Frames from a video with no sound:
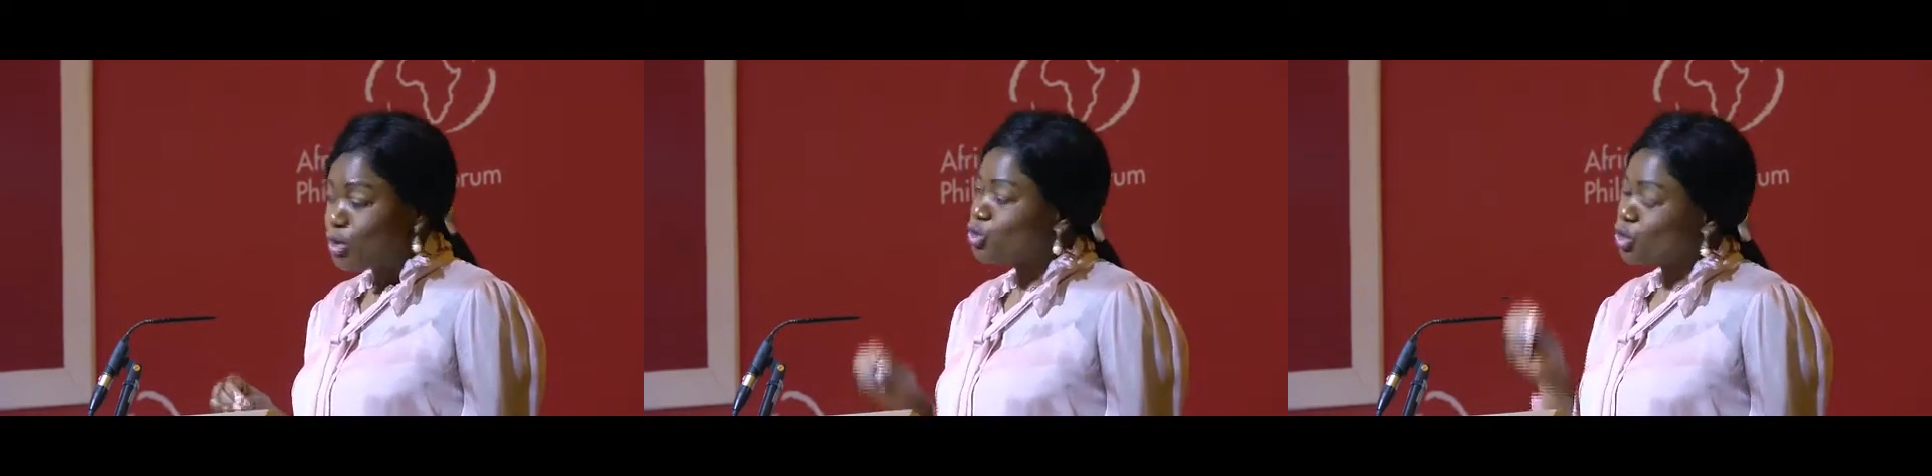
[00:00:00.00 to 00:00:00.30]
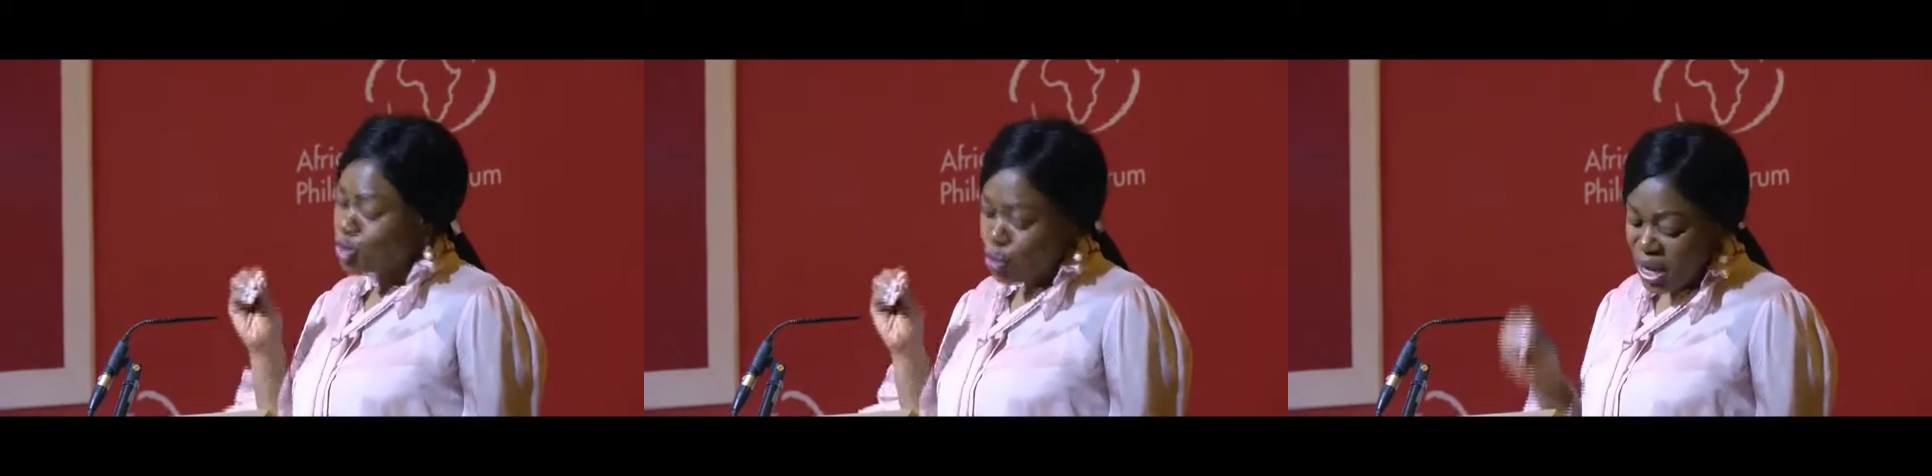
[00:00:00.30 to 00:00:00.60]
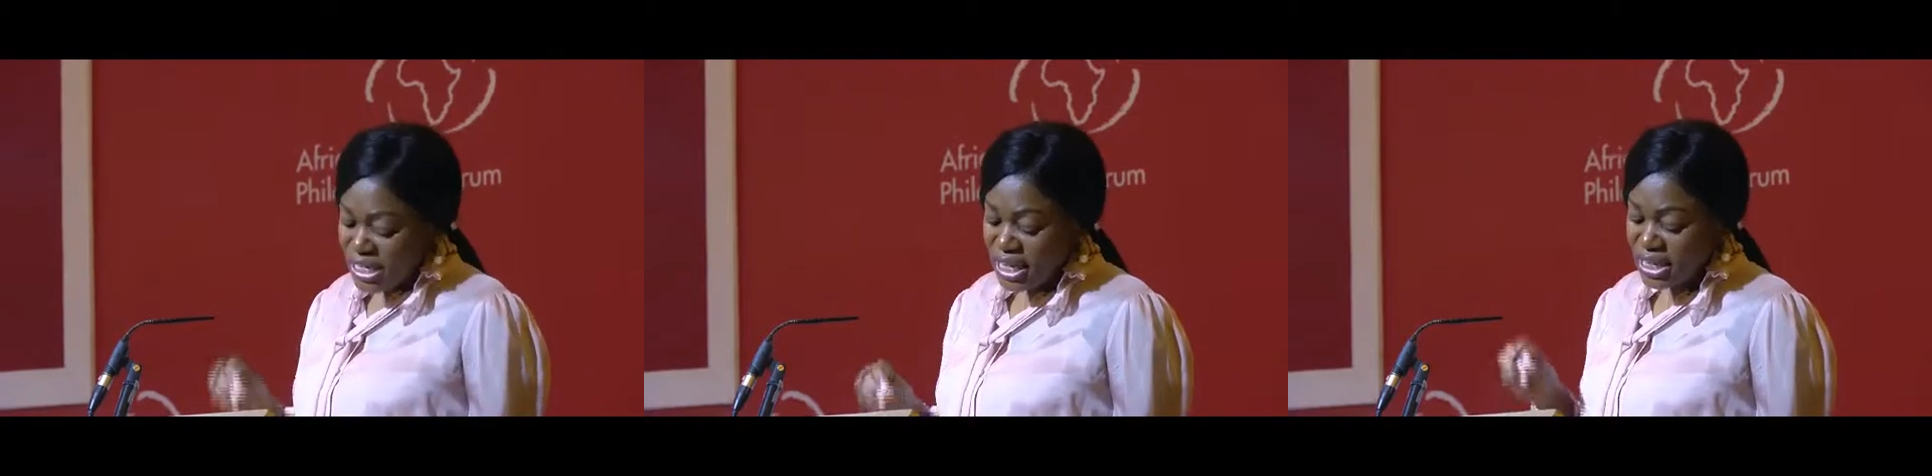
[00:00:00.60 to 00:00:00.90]
So to
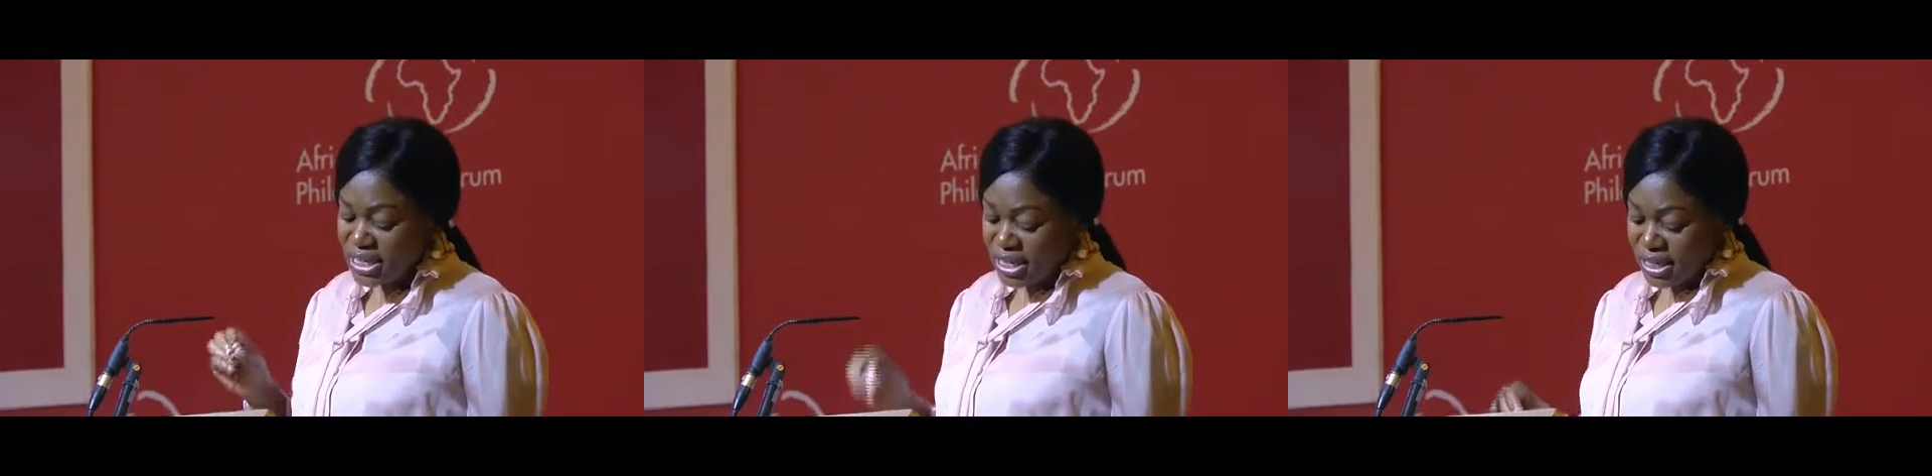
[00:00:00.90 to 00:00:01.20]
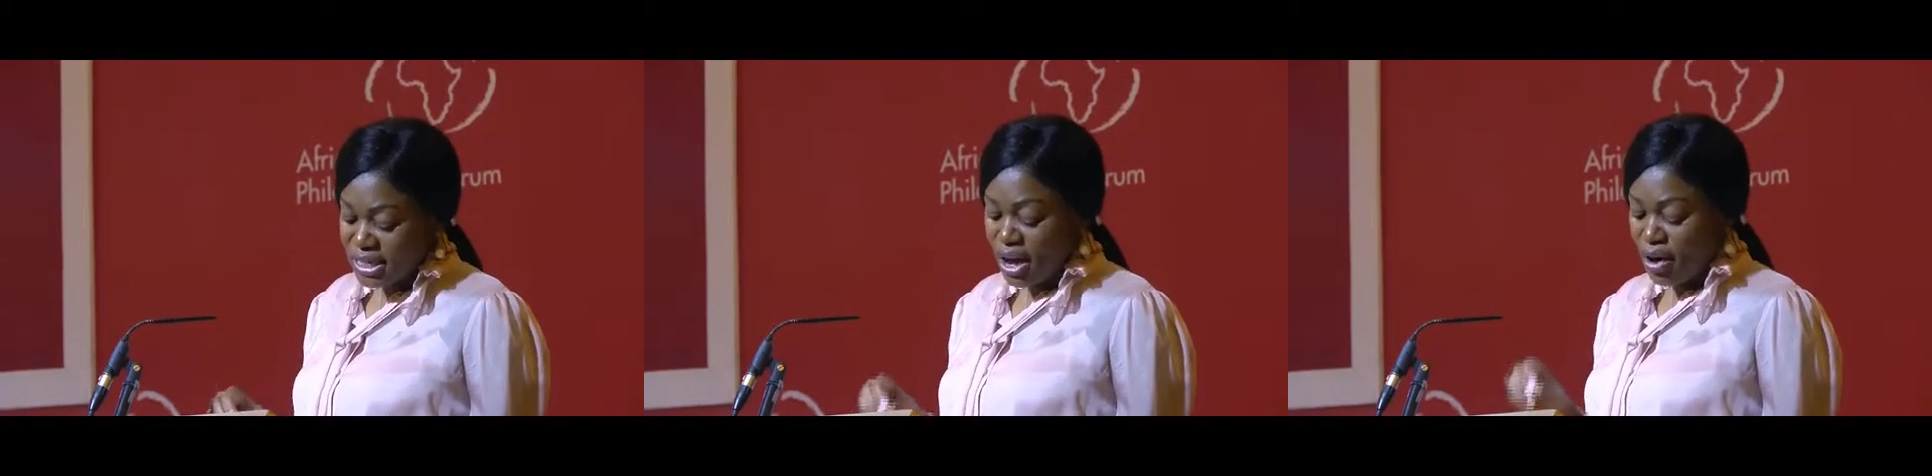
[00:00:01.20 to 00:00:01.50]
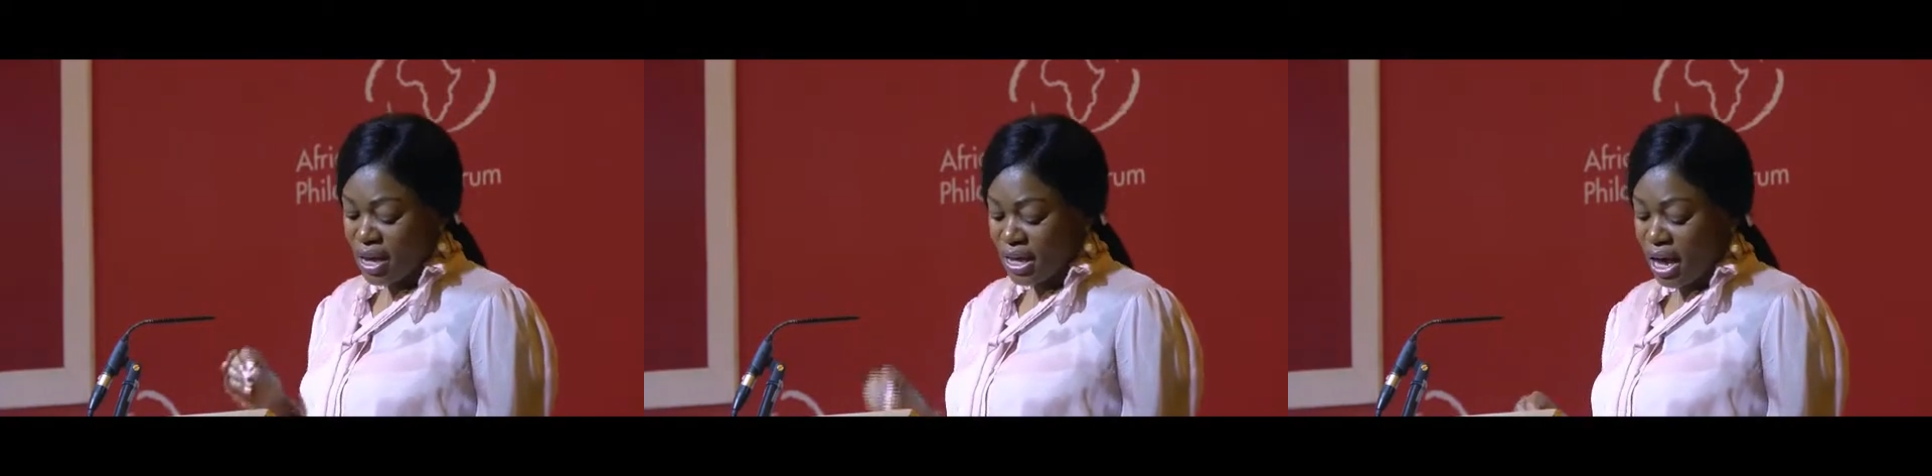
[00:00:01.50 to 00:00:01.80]
what extent are